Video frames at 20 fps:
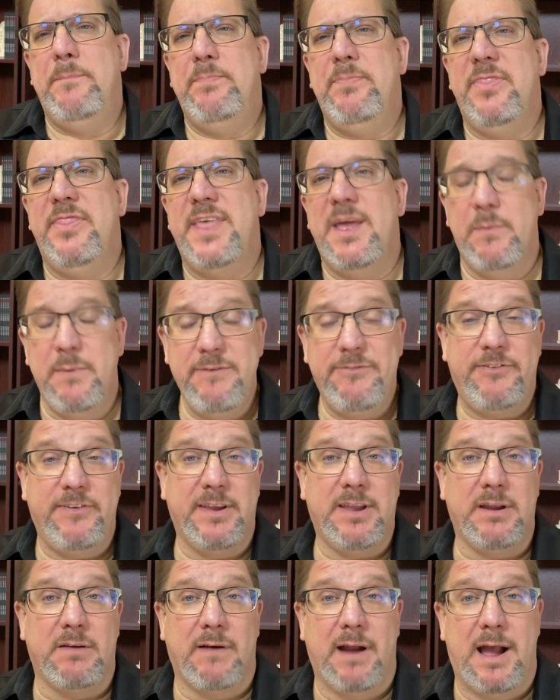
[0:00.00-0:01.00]
Then we
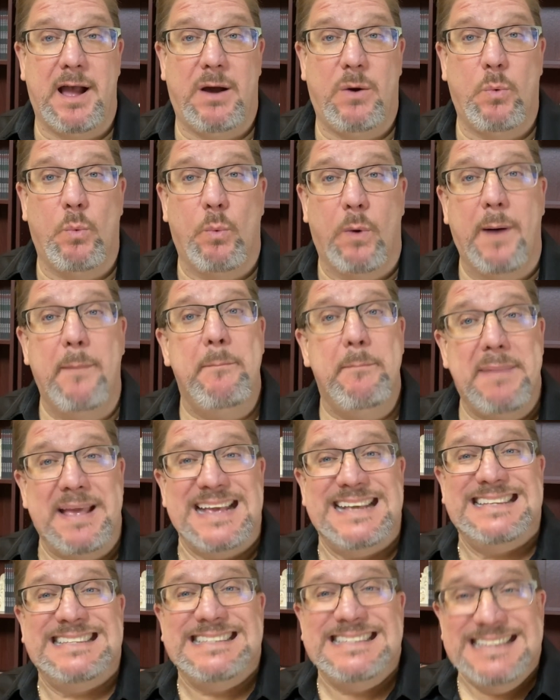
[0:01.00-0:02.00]
figure out what
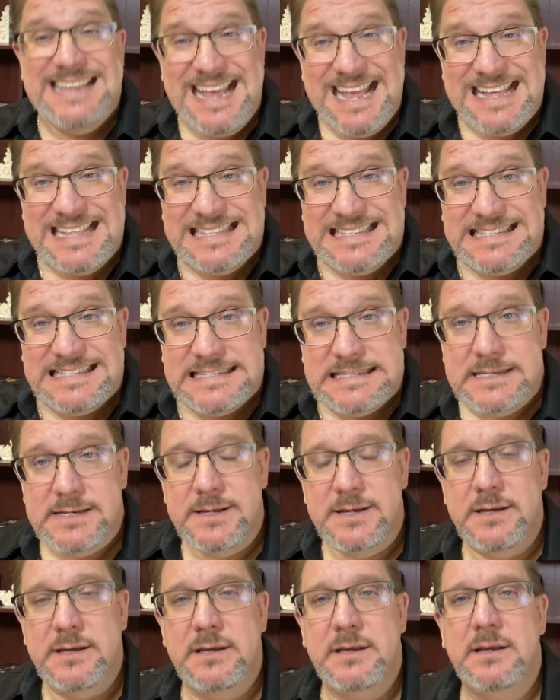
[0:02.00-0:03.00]
makes sense
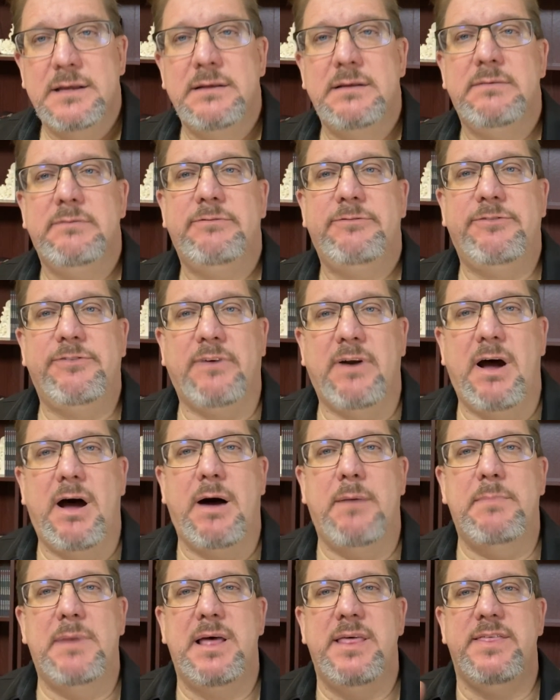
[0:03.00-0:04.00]

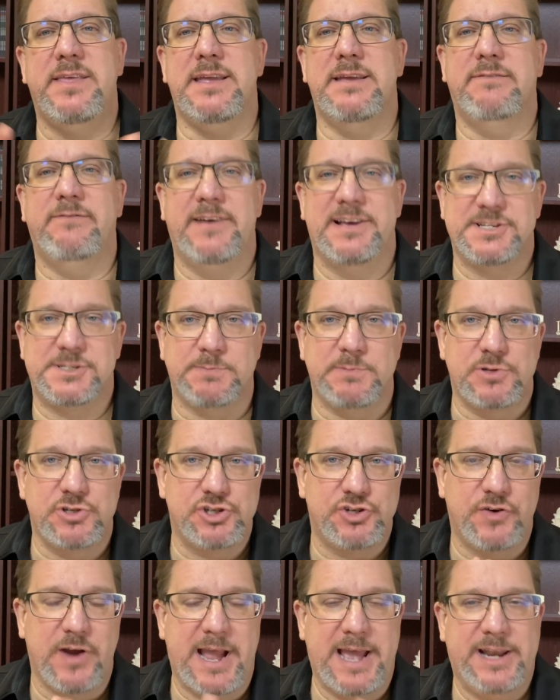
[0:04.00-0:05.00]
from the investment
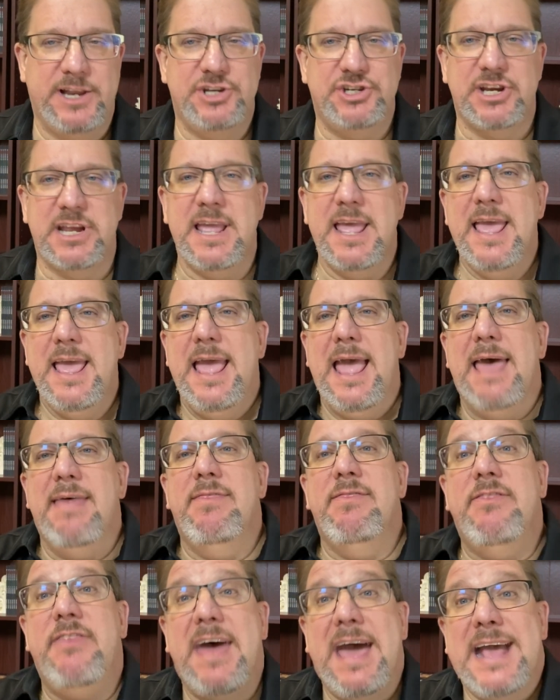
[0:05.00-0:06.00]
strategy.
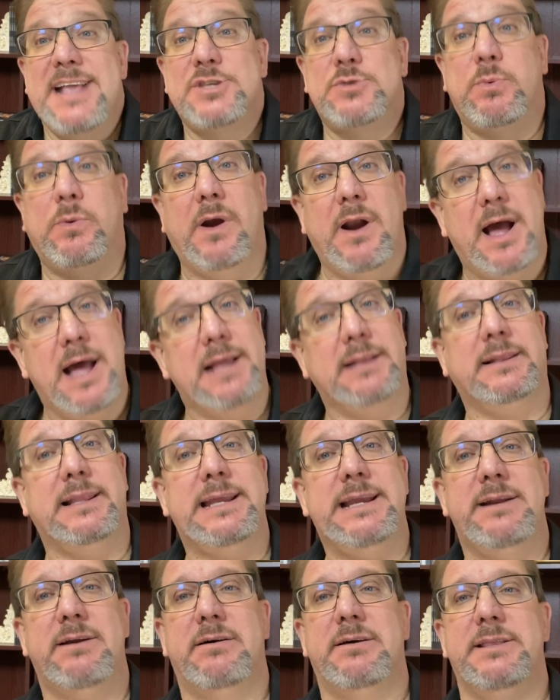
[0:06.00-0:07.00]
And that's where I
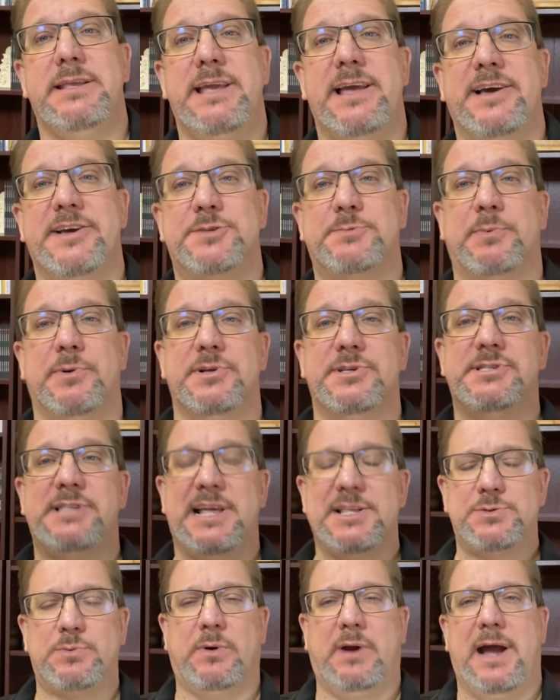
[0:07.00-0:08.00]
lean on the experts.
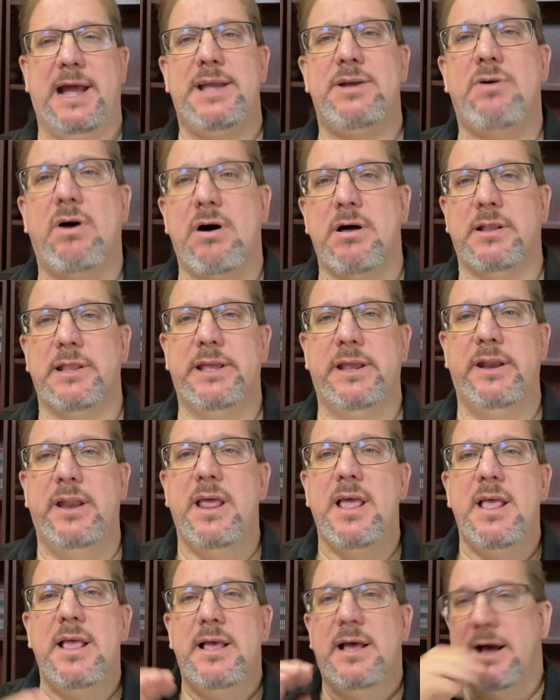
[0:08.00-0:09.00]
That's where I call in
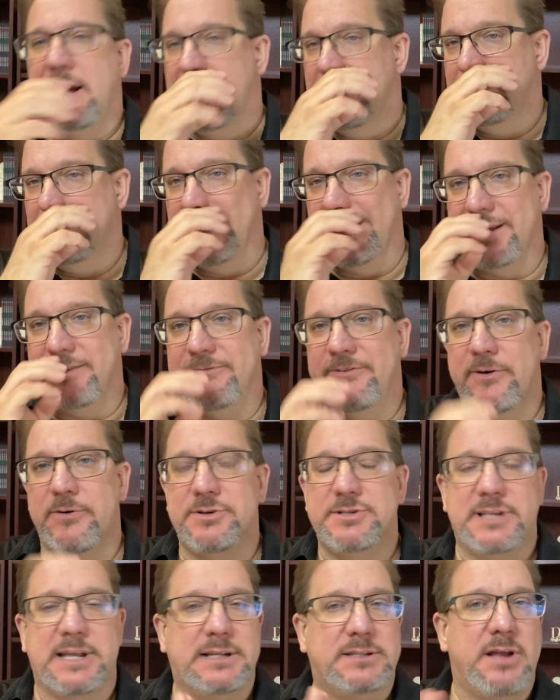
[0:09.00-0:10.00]
like
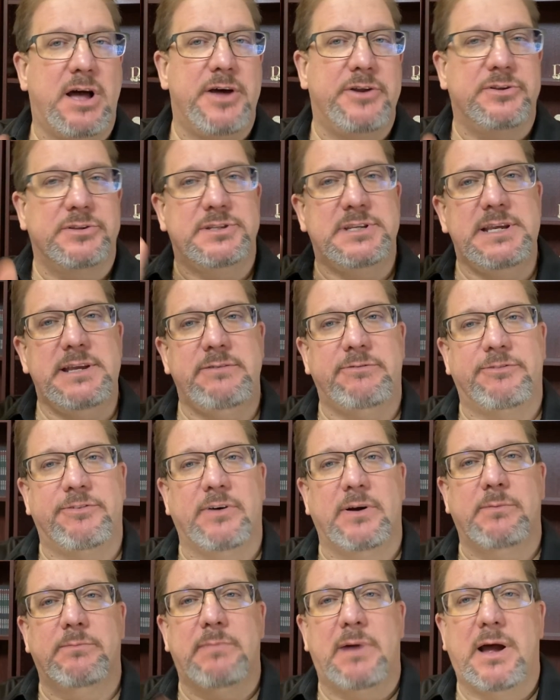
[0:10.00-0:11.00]
folks like Donald D
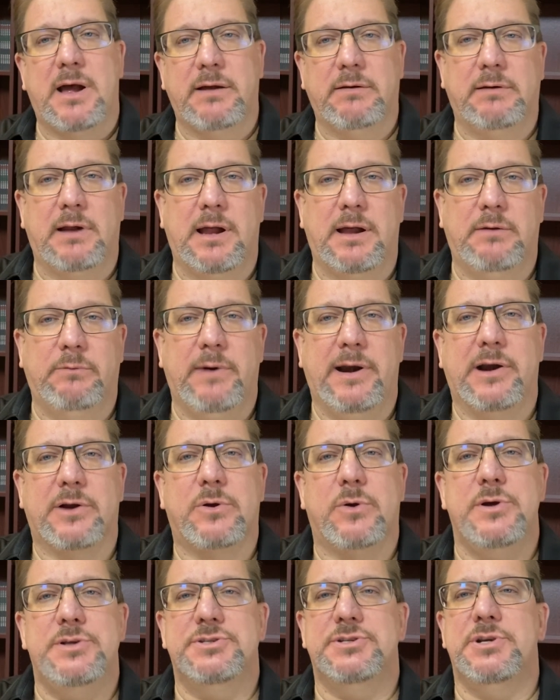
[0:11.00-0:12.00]
from Rare
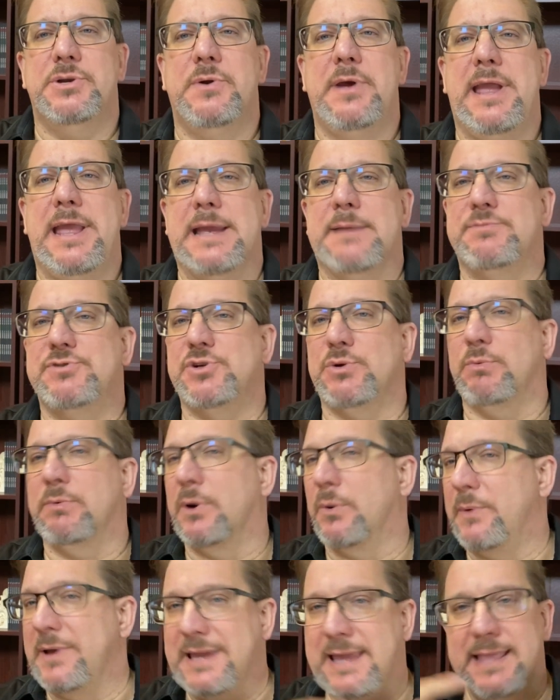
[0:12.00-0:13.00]
Coins in New Hampshire,
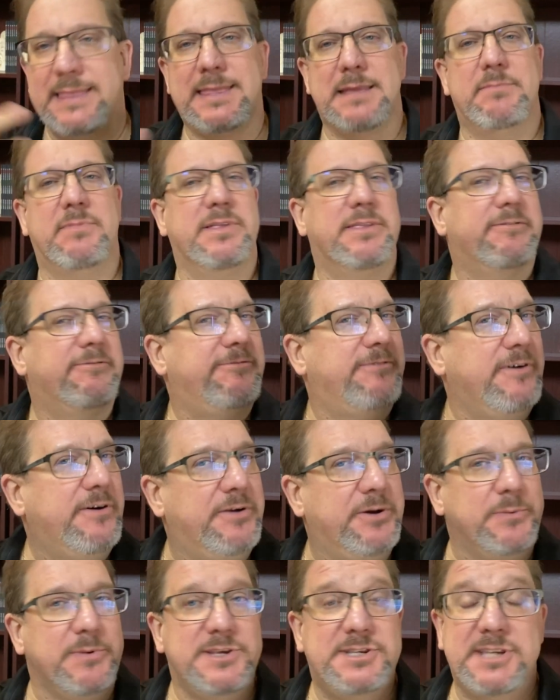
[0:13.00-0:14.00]
where we get them on the
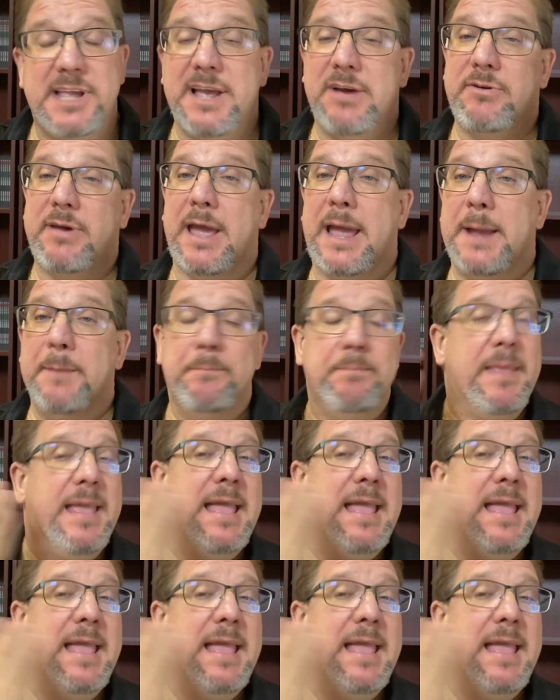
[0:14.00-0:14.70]
phone and we say, okay,